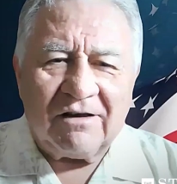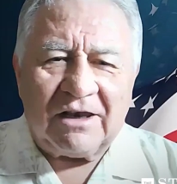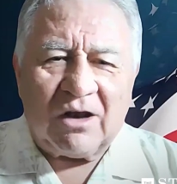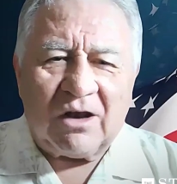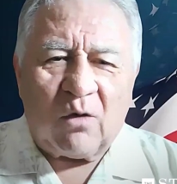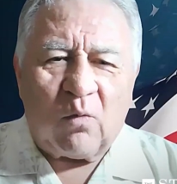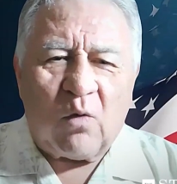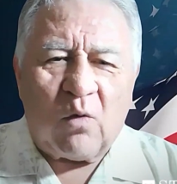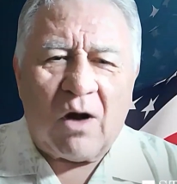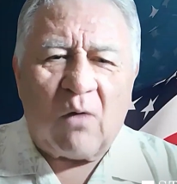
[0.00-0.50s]

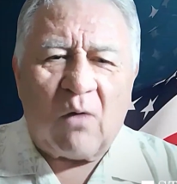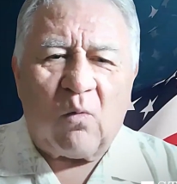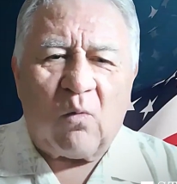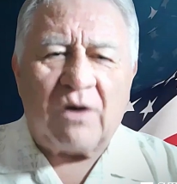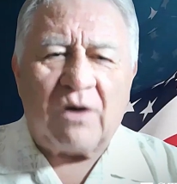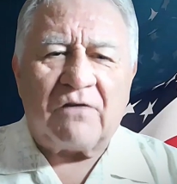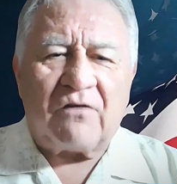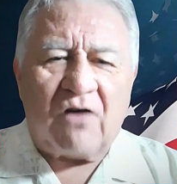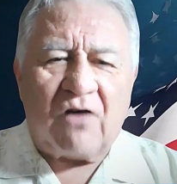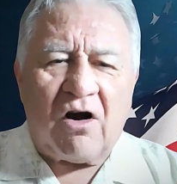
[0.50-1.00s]
what
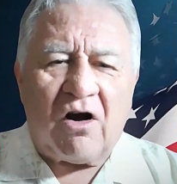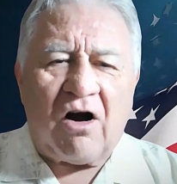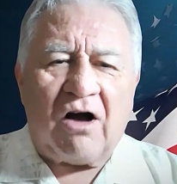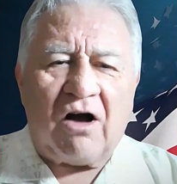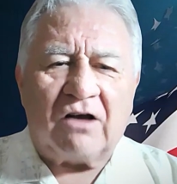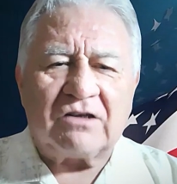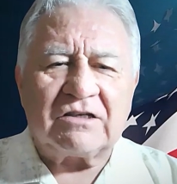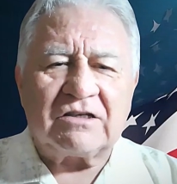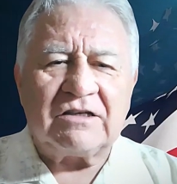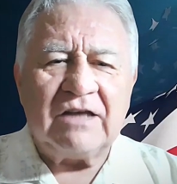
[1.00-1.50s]
would have
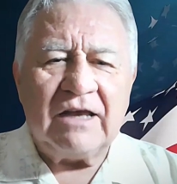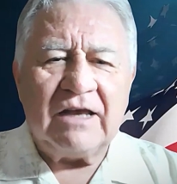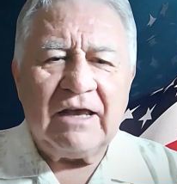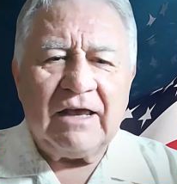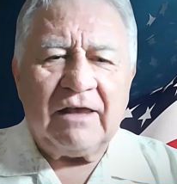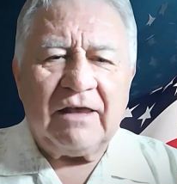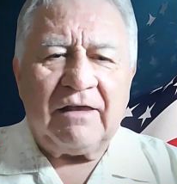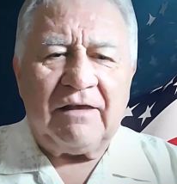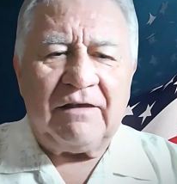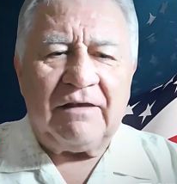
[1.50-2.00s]
caused
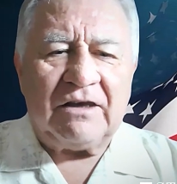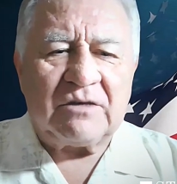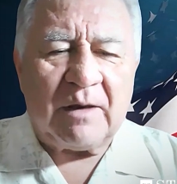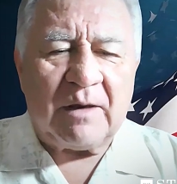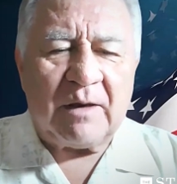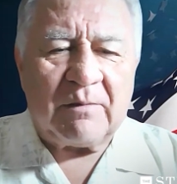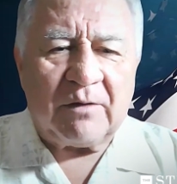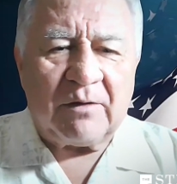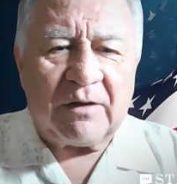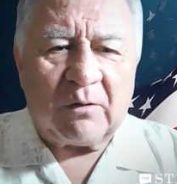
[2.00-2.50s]
these
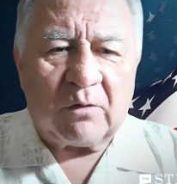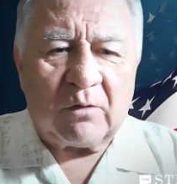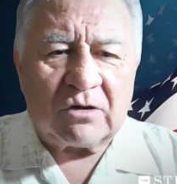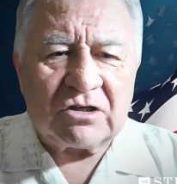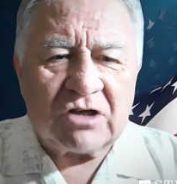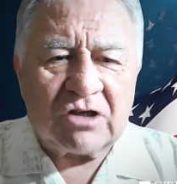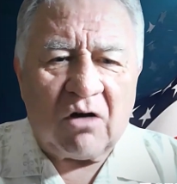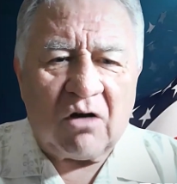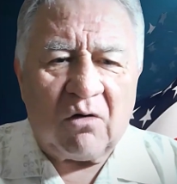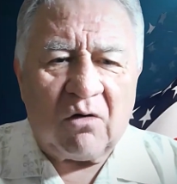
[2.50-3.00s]
people that were
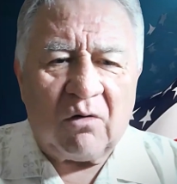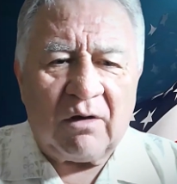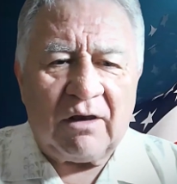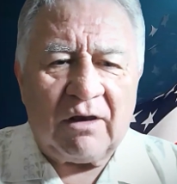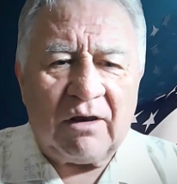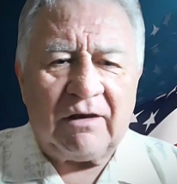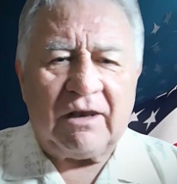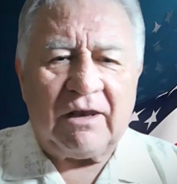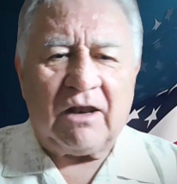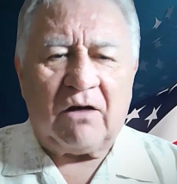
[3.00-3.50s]
so,
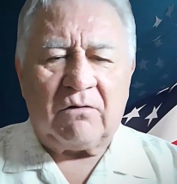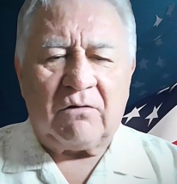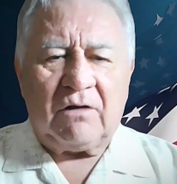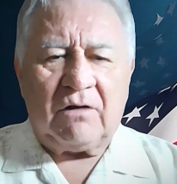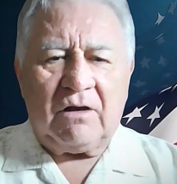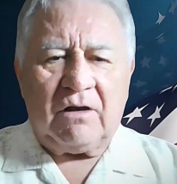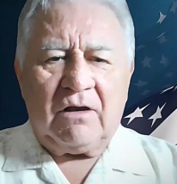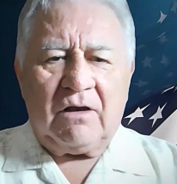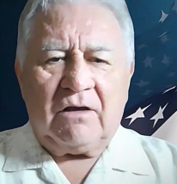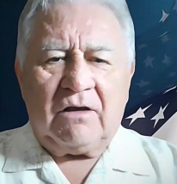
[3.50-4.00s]

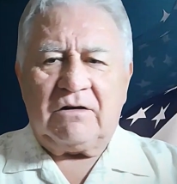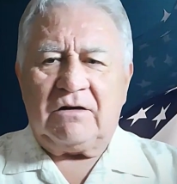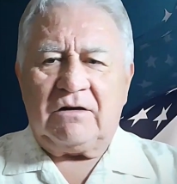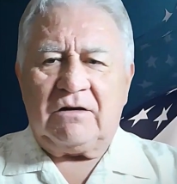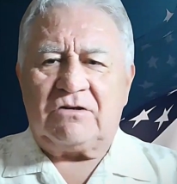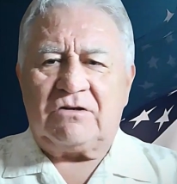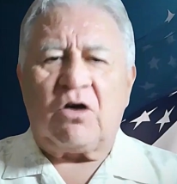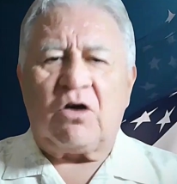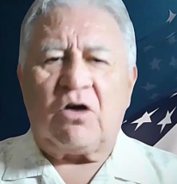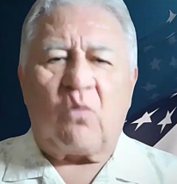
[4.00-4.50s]

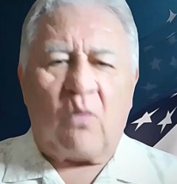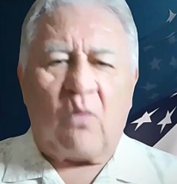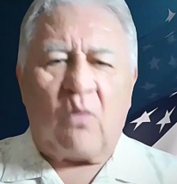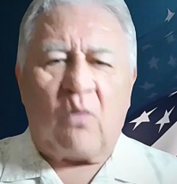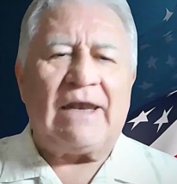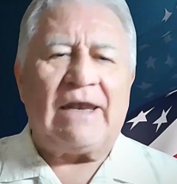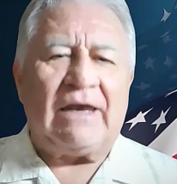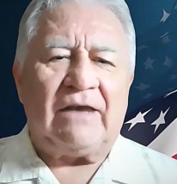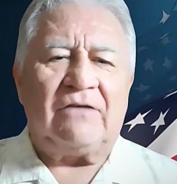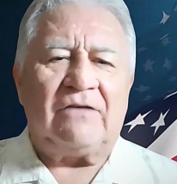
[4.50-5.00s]
so
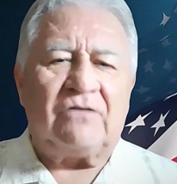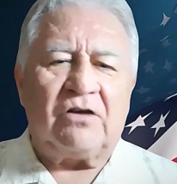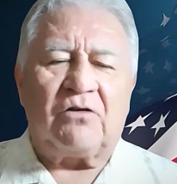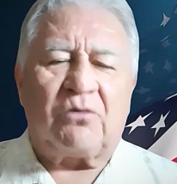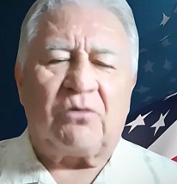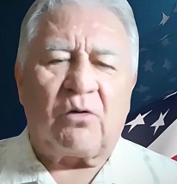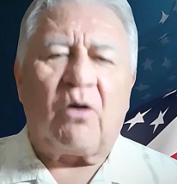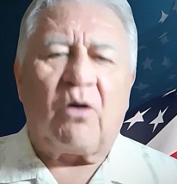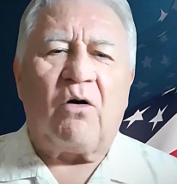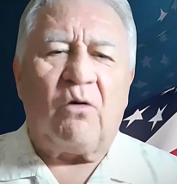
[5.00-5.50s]
ready to
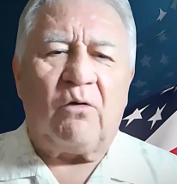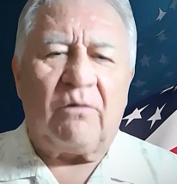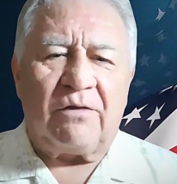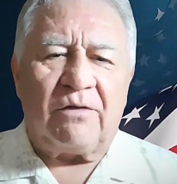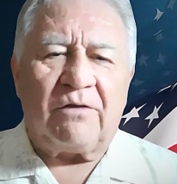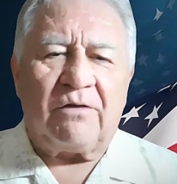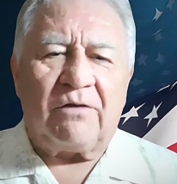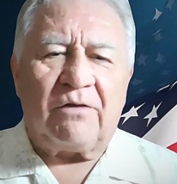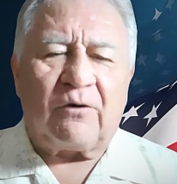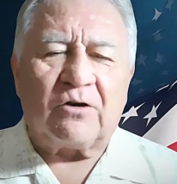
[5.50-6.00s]
throw
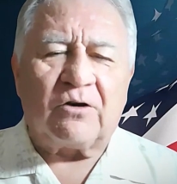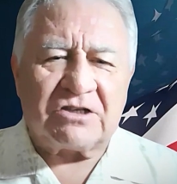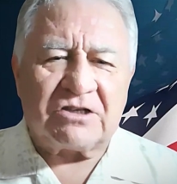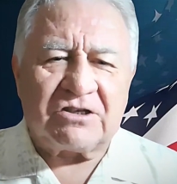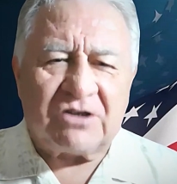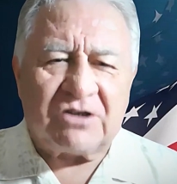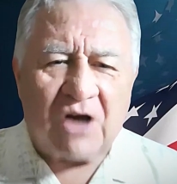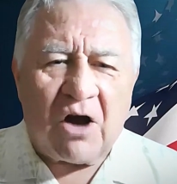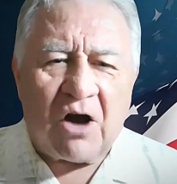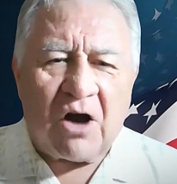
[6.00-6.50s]
the
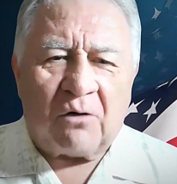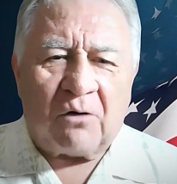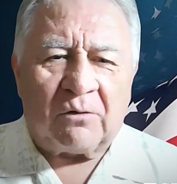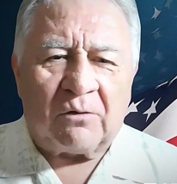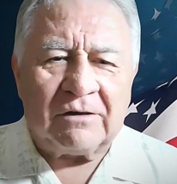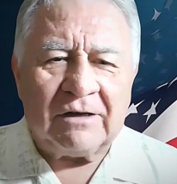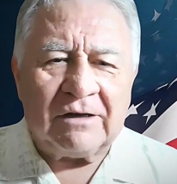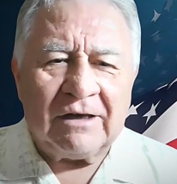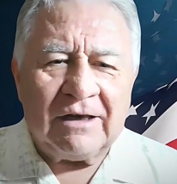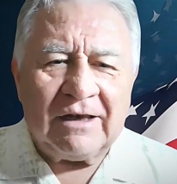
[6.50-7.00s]
first
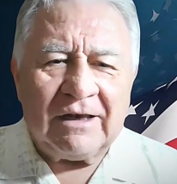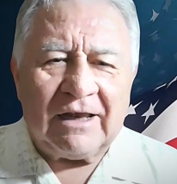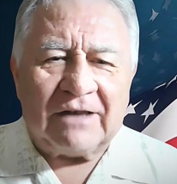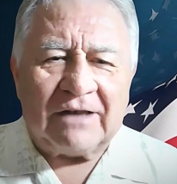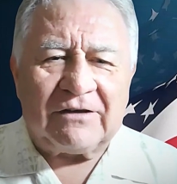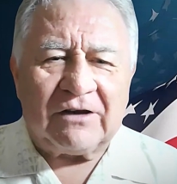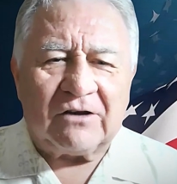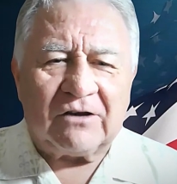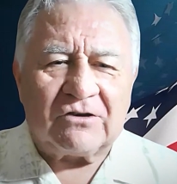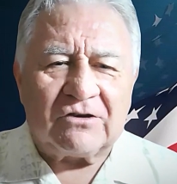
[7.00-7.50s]
stone
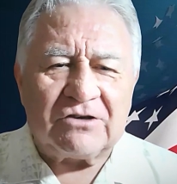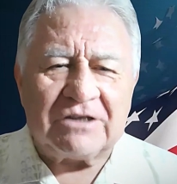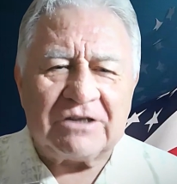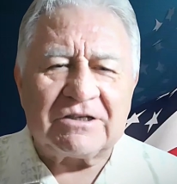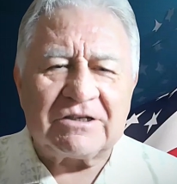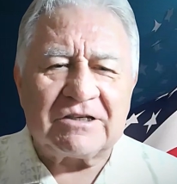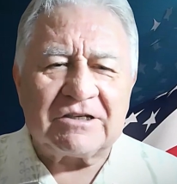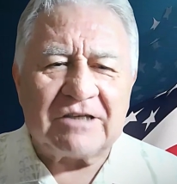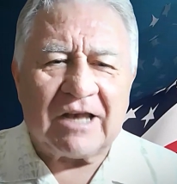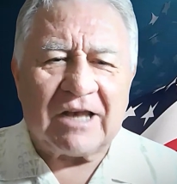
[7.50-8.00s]
until
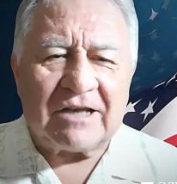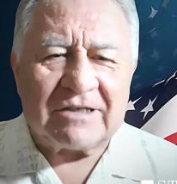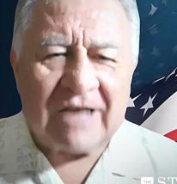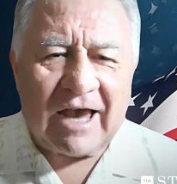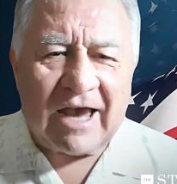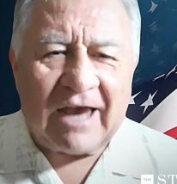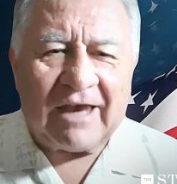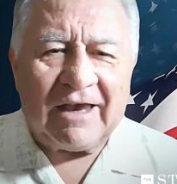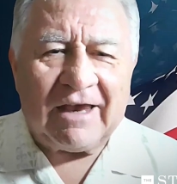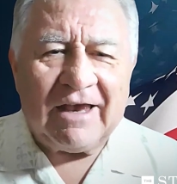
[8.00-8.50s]
Jesus says,
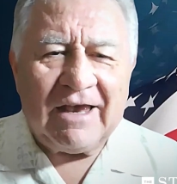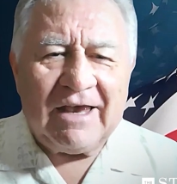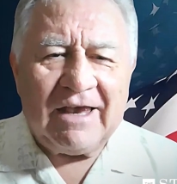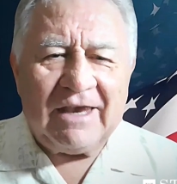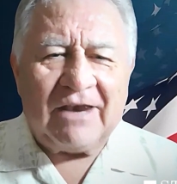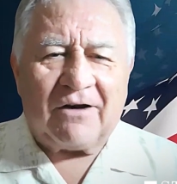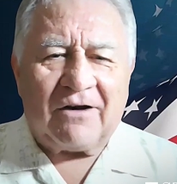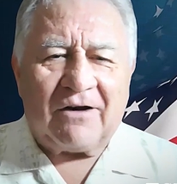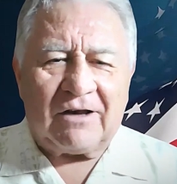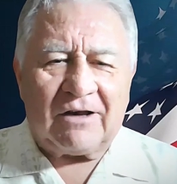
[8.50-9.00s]
"Hey,
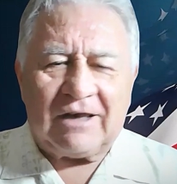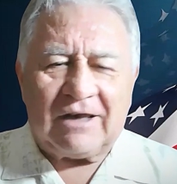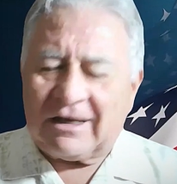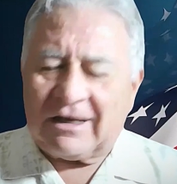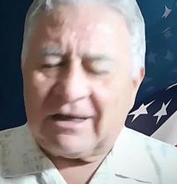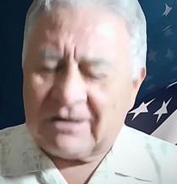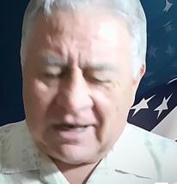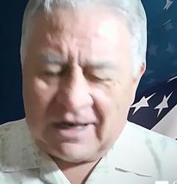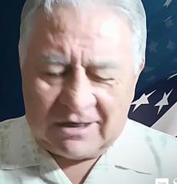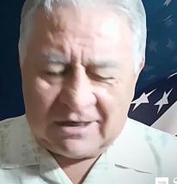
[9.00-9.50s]
here."
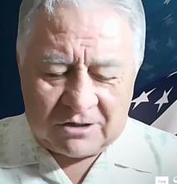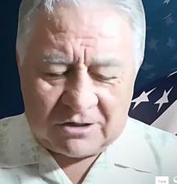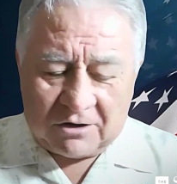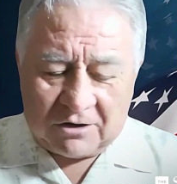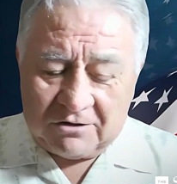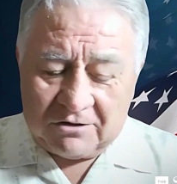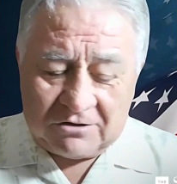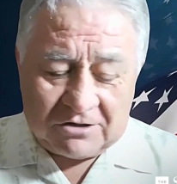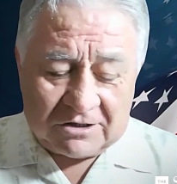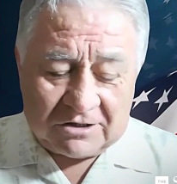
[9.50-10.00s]
And so
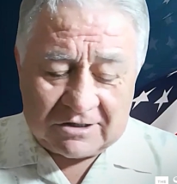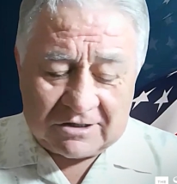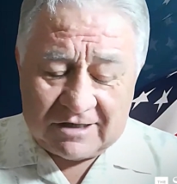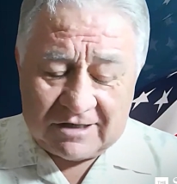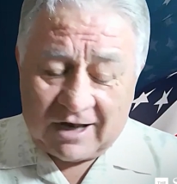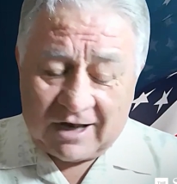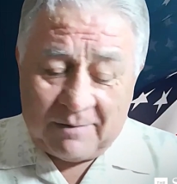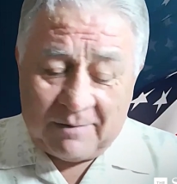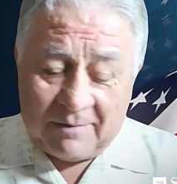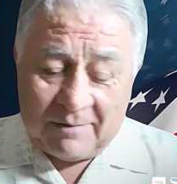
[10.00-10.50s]
you
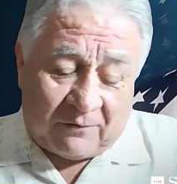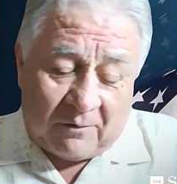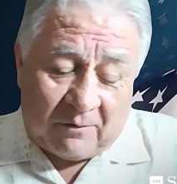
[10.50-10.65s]
just, I mean,